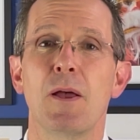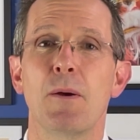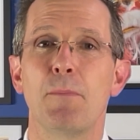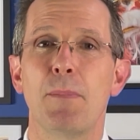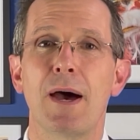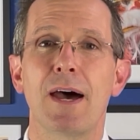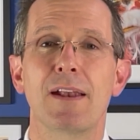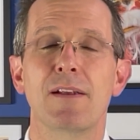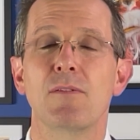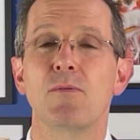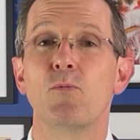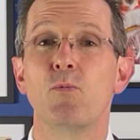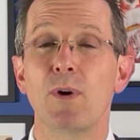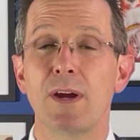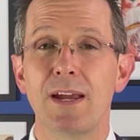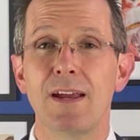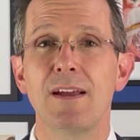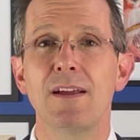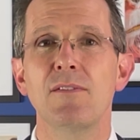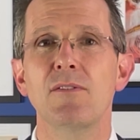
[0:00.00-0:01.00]
but
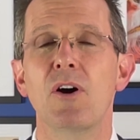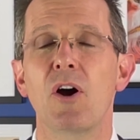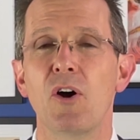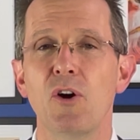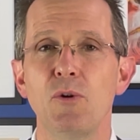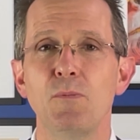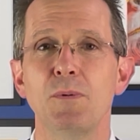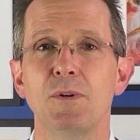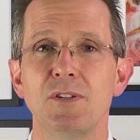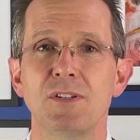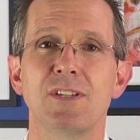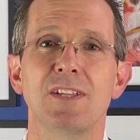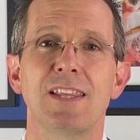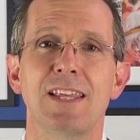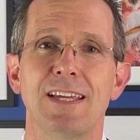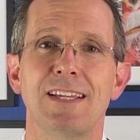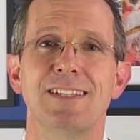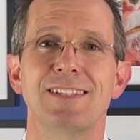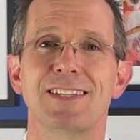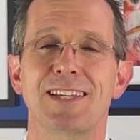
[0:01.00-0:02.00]
we're open to
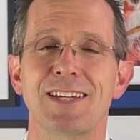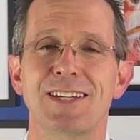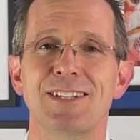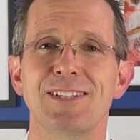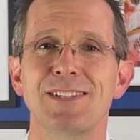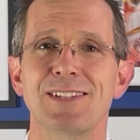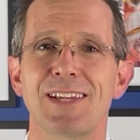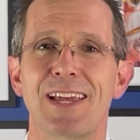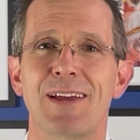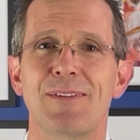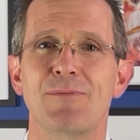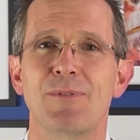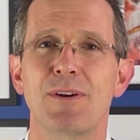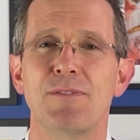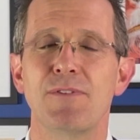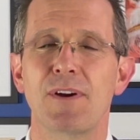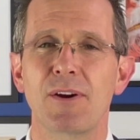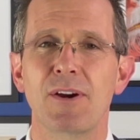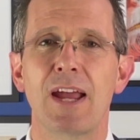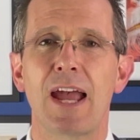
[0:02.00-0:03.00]
these things and we're
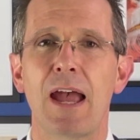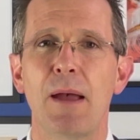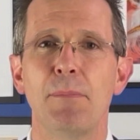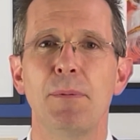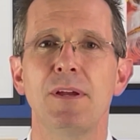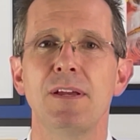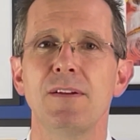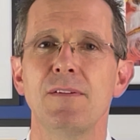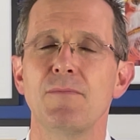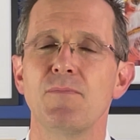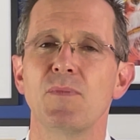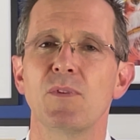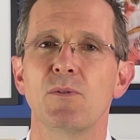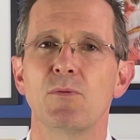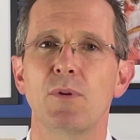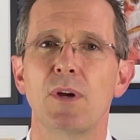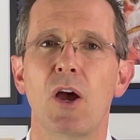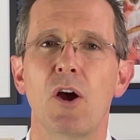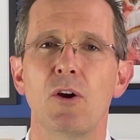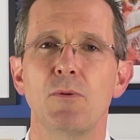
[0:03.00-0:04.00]
very happy.
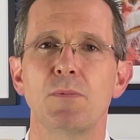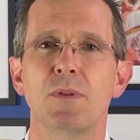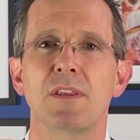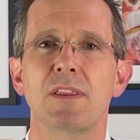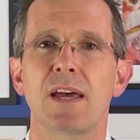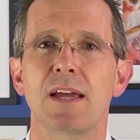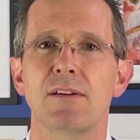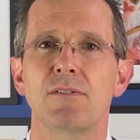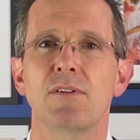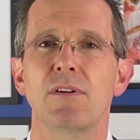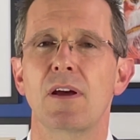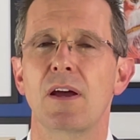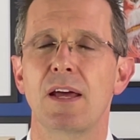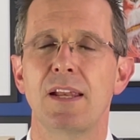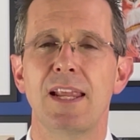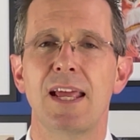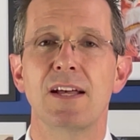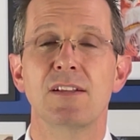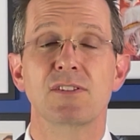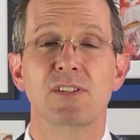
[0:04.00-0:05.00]
We hope that they
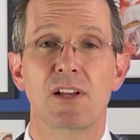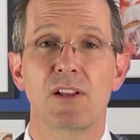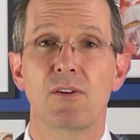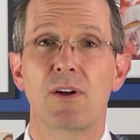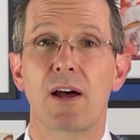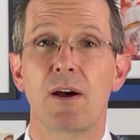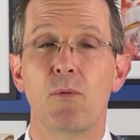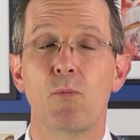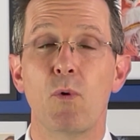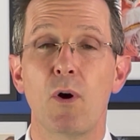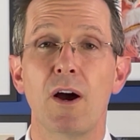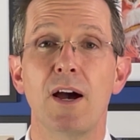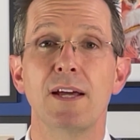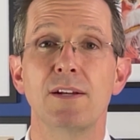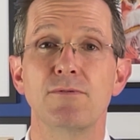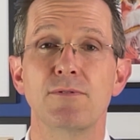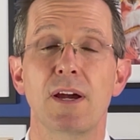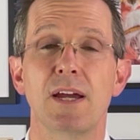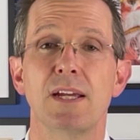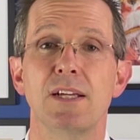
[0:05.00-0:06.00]
announce a
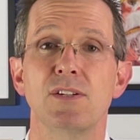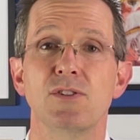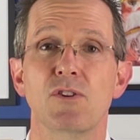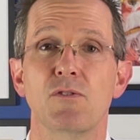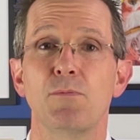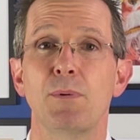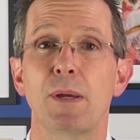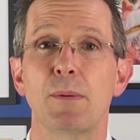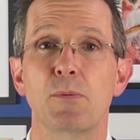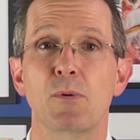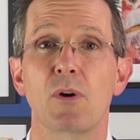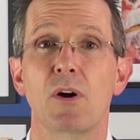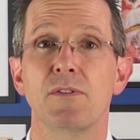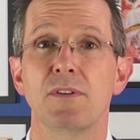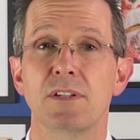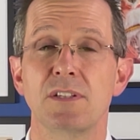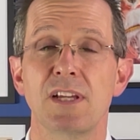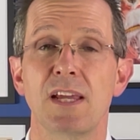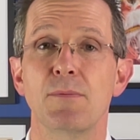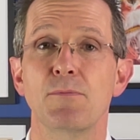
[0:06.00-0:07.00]
wide range of people on
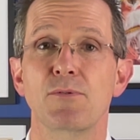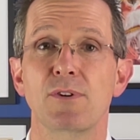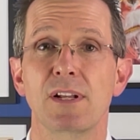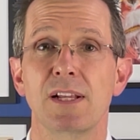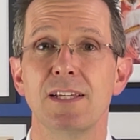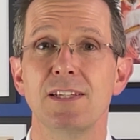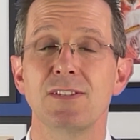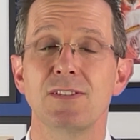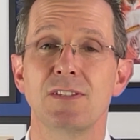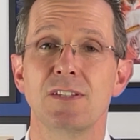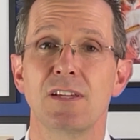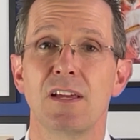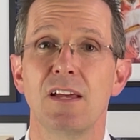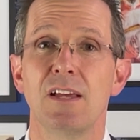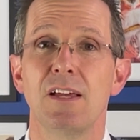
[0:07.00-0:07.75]
the temporary list,